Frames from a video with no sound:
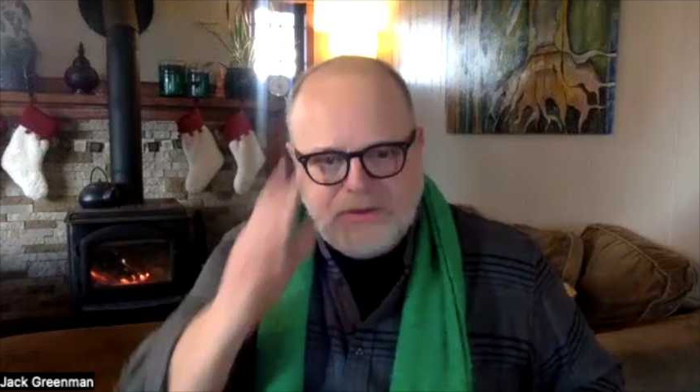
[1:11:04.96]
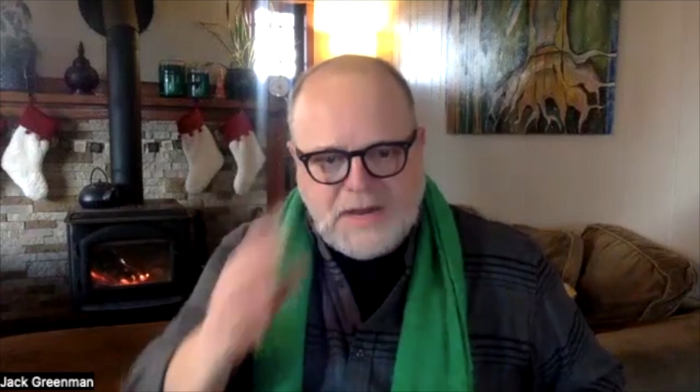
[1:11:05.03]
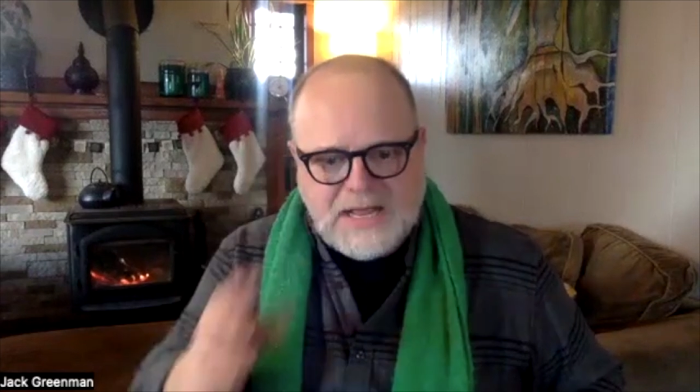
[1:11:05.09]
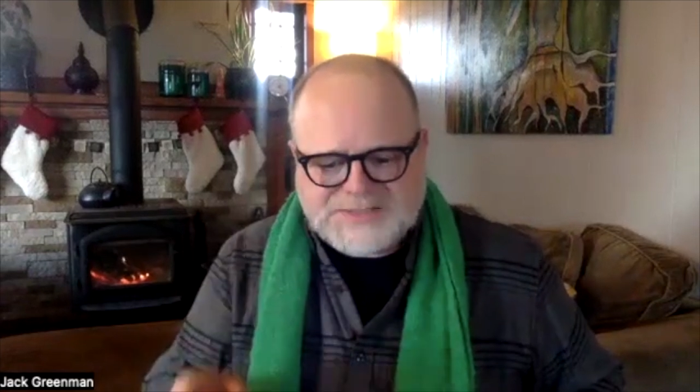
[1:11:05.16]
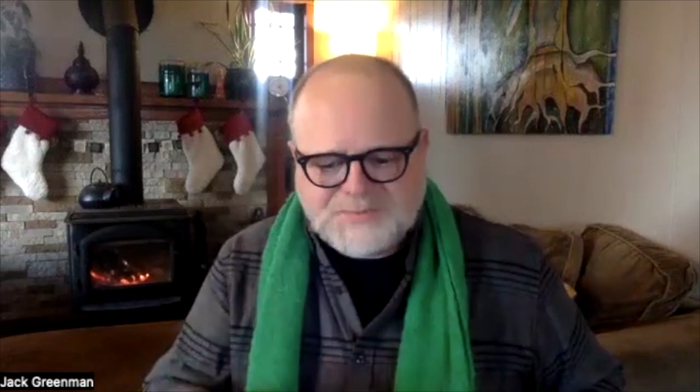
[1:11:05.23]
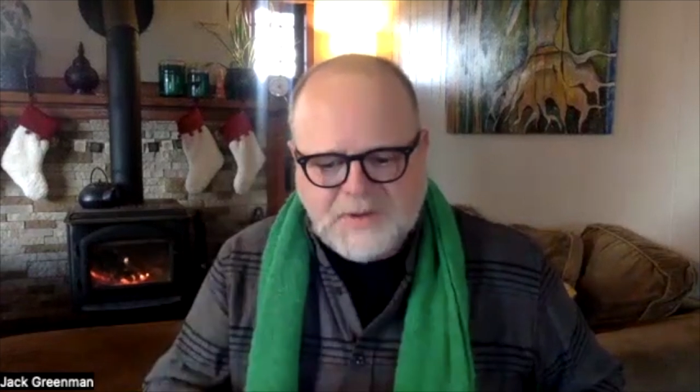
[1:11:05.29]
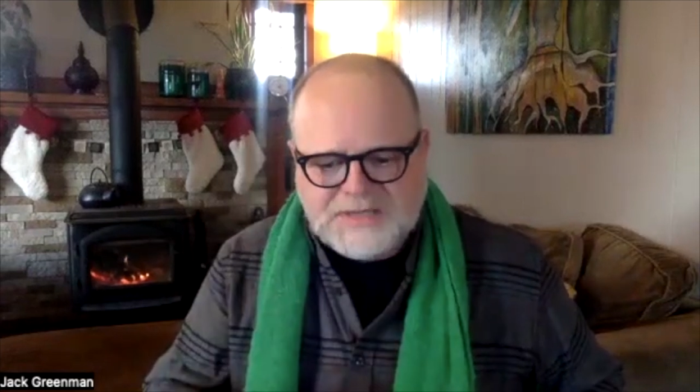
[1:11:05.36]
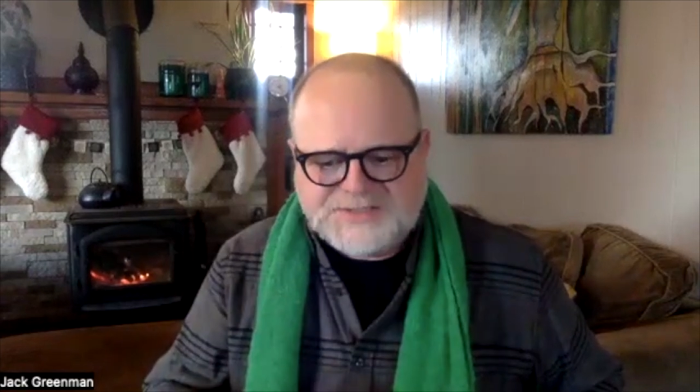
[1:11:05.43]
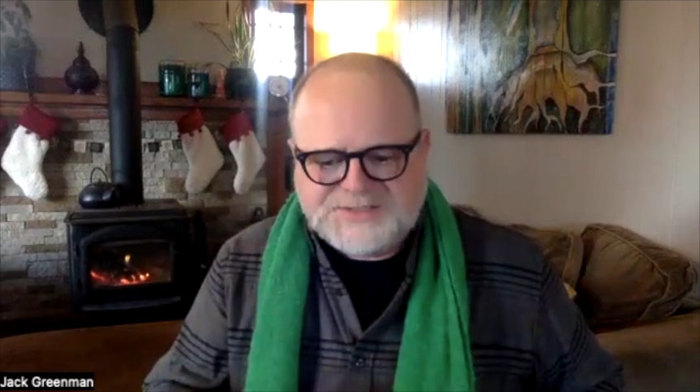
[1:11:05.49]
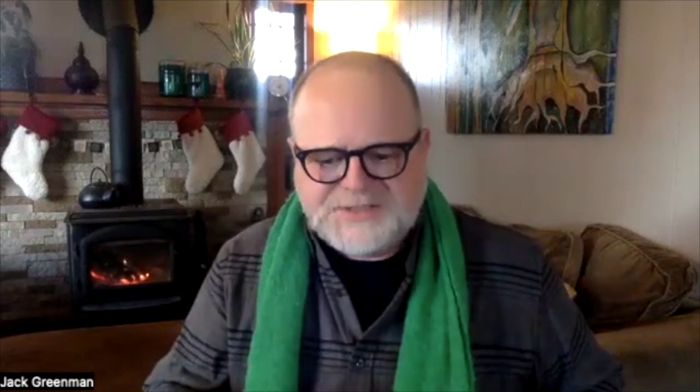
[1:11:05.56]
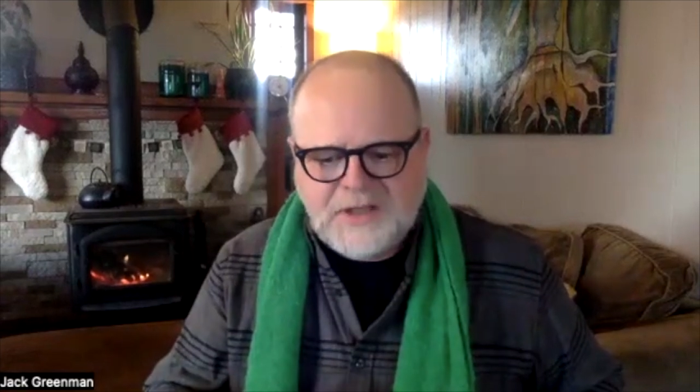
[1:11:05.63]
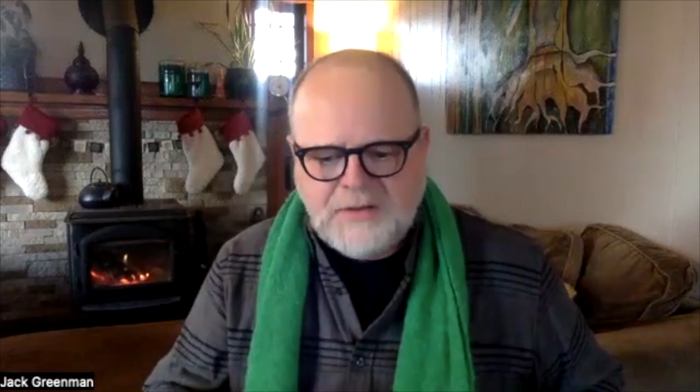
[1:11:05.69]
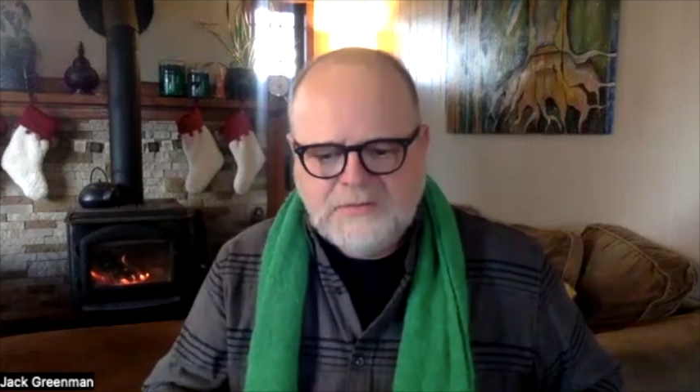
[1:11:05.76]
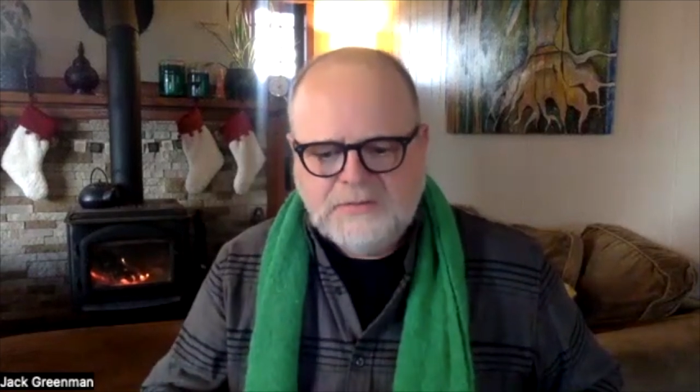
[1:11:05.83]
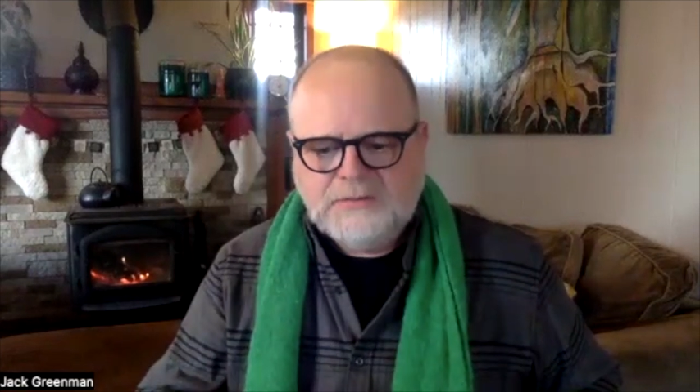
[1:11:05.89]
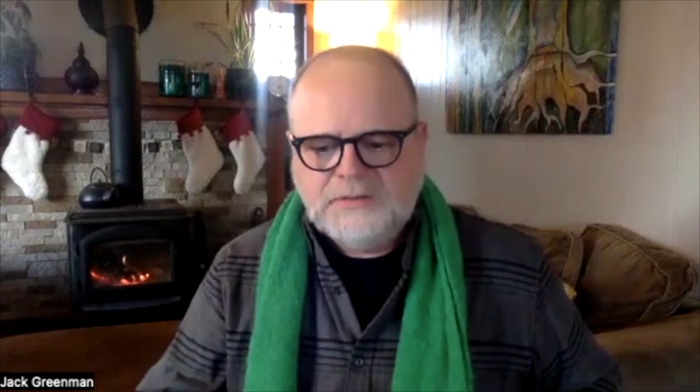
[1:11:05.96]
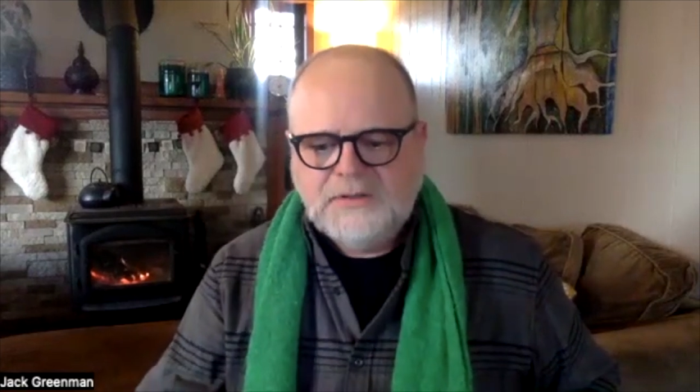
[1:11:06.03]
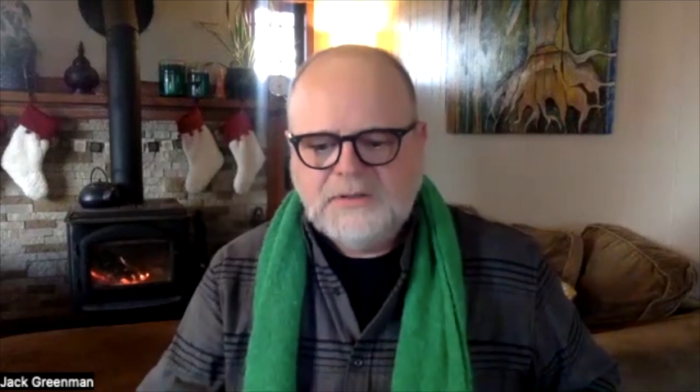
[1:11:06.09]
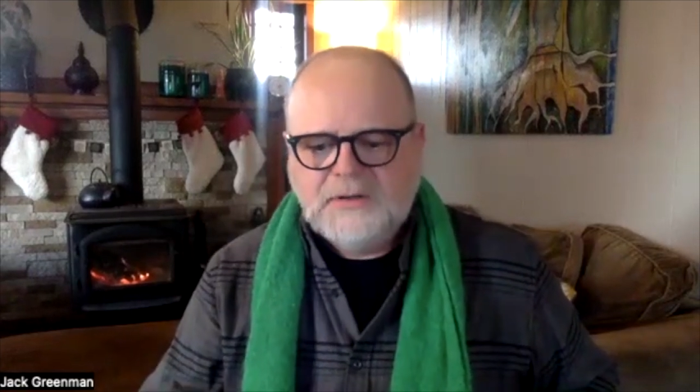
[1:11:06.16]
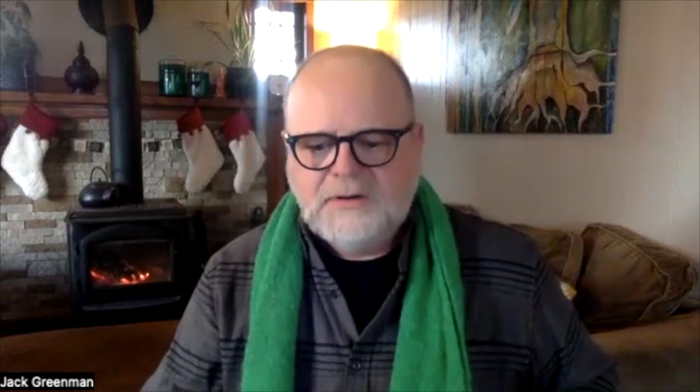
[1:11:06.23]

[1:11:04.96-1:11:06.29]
bless my soul!"